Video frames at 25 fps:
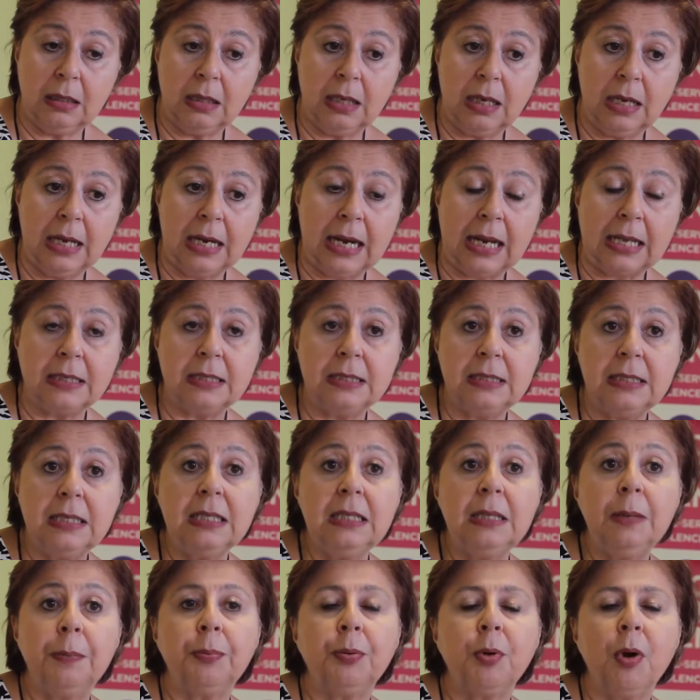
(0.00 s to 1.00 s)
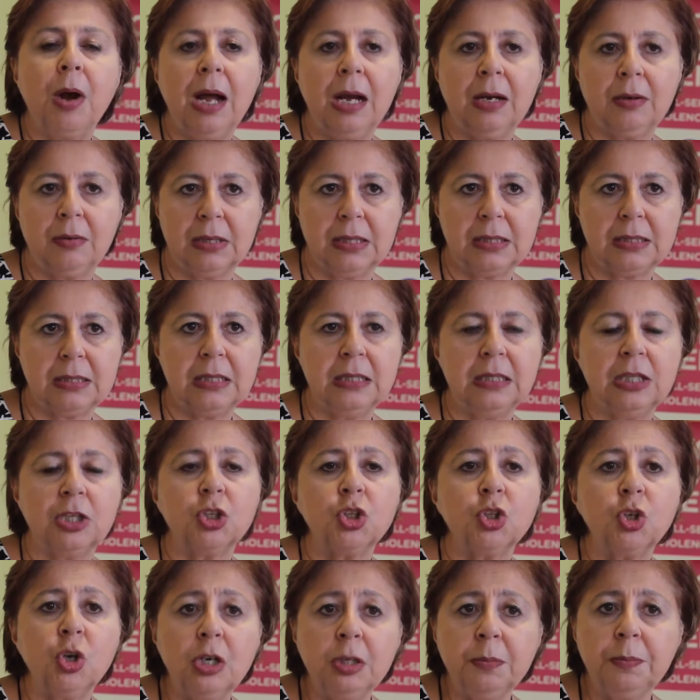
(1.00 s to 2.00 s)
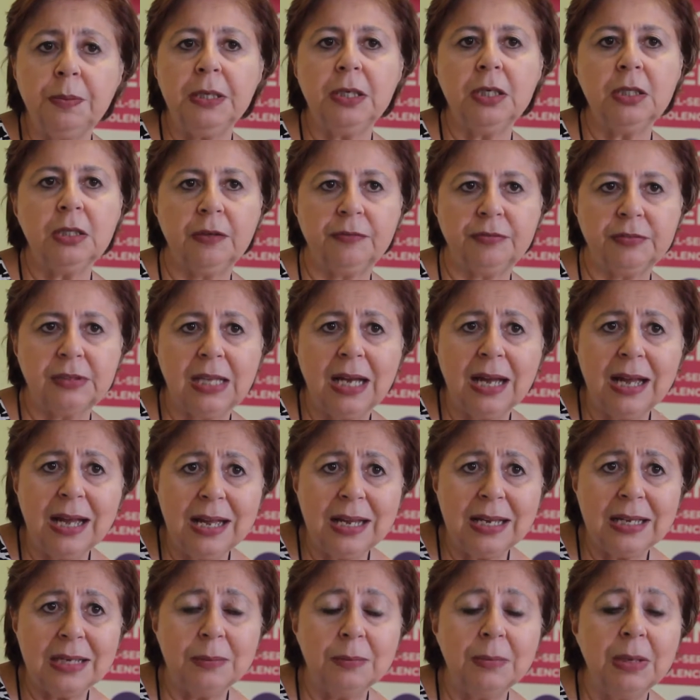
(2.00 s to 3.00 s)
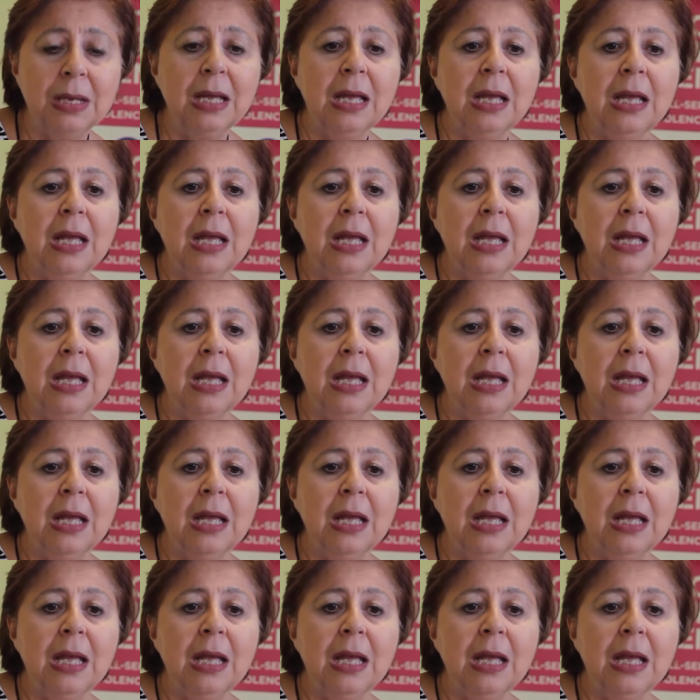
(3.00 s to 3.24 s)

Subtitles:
I see the progress in the short period of time.